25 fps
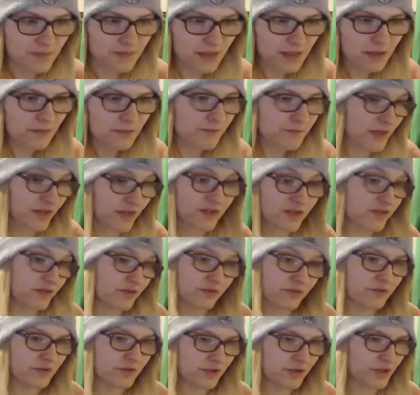Because,
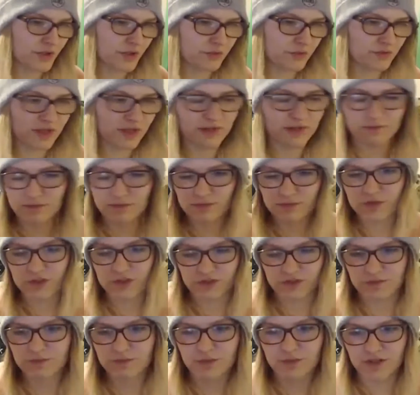you know,
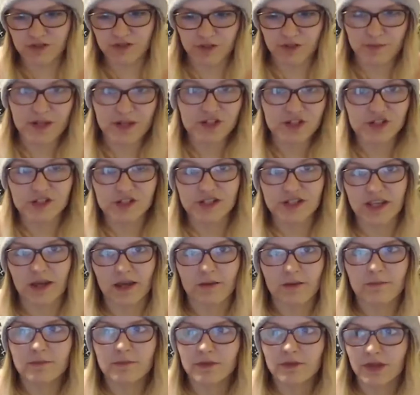just because I mentioned
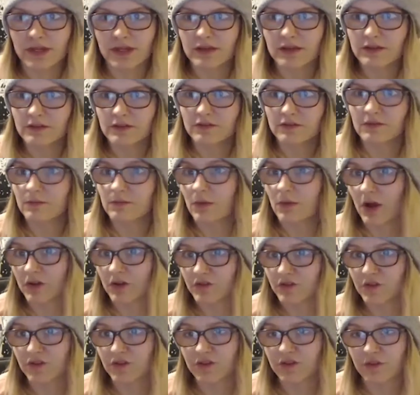him, like,
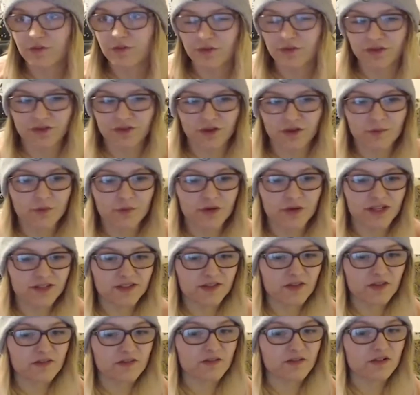Ask Yourself, for example, he
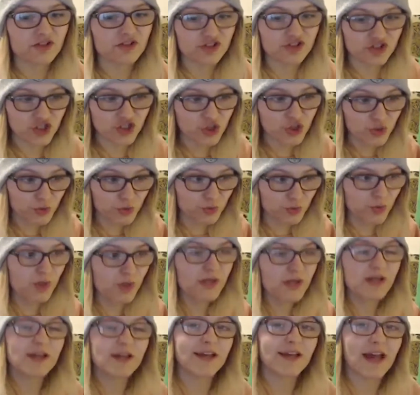doesn't do
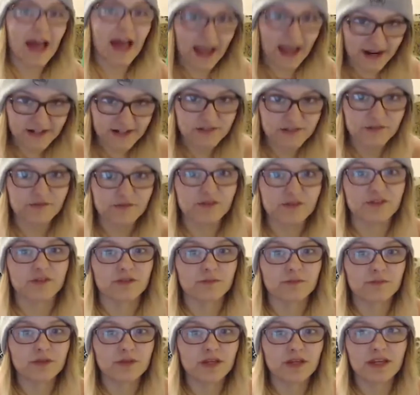
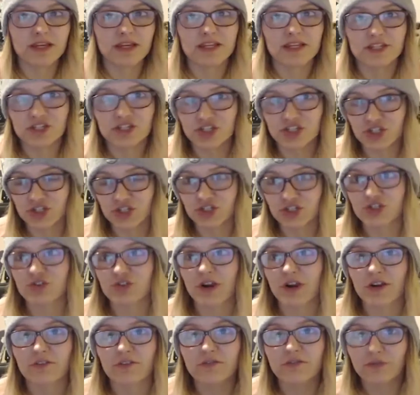activism. He is just
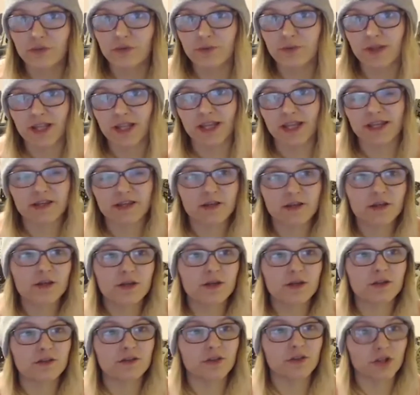trying to formulate
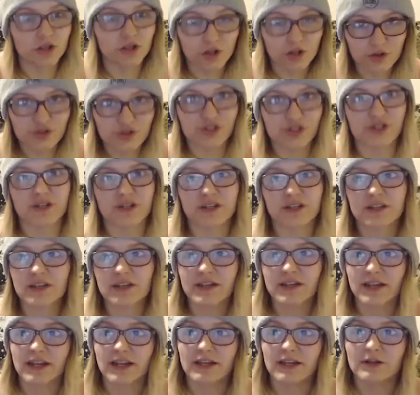the logic
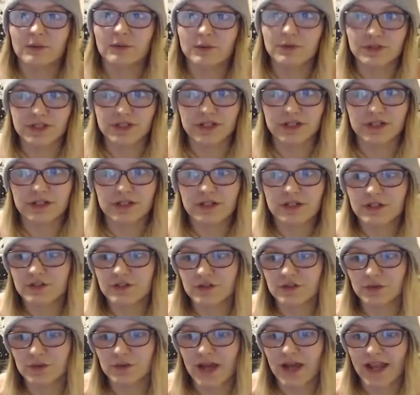in order
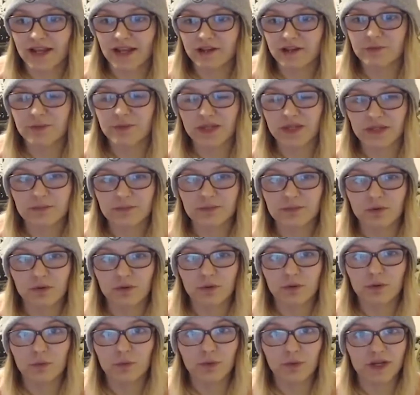to aid
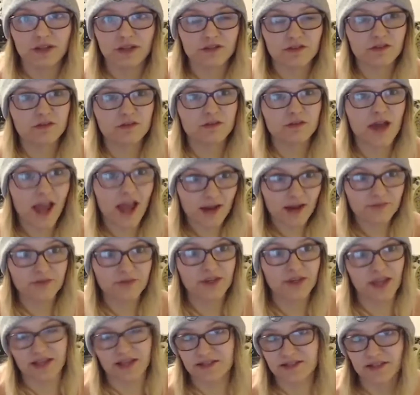people with
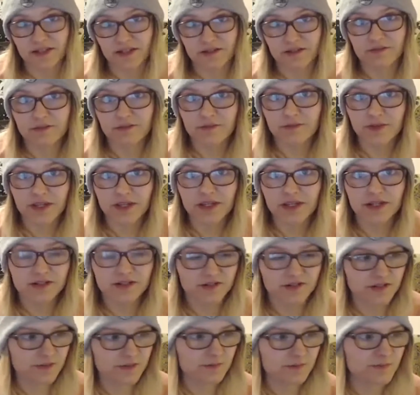advocating for
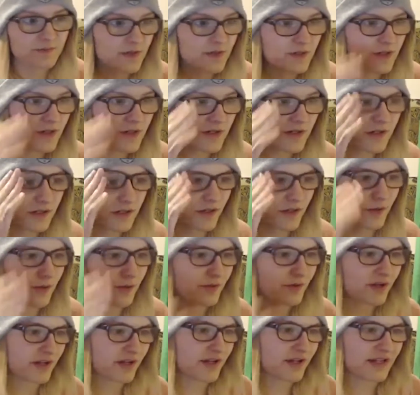veganism.
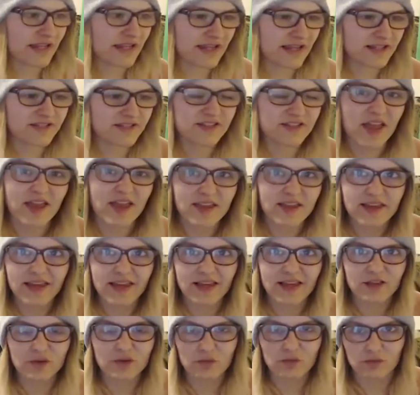So he's
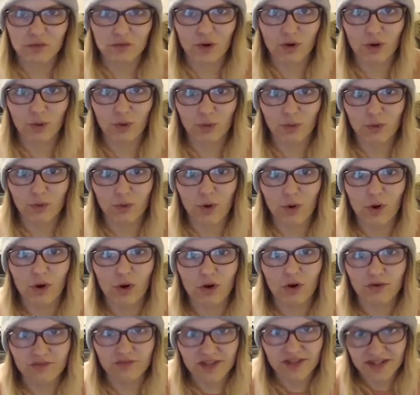taking the role
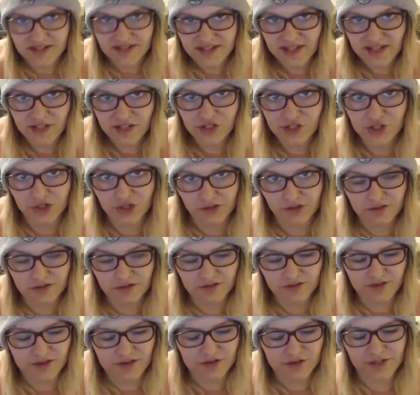of a teacher,
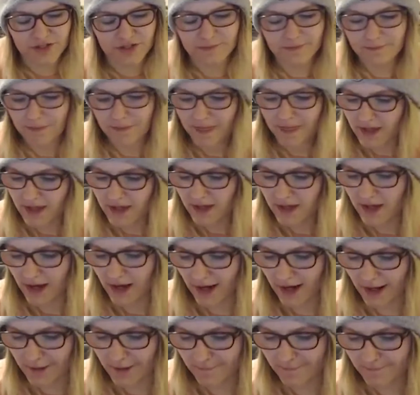essentially.
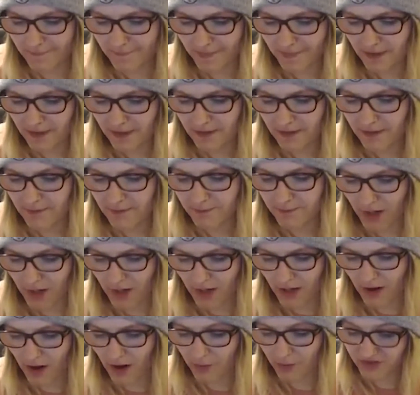But
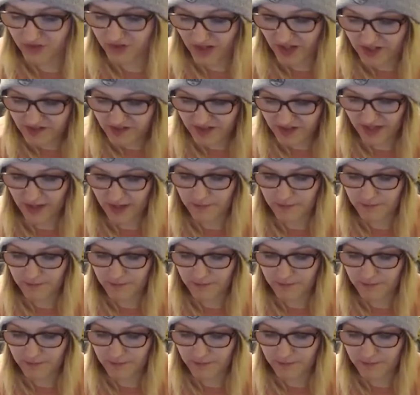I was saying to him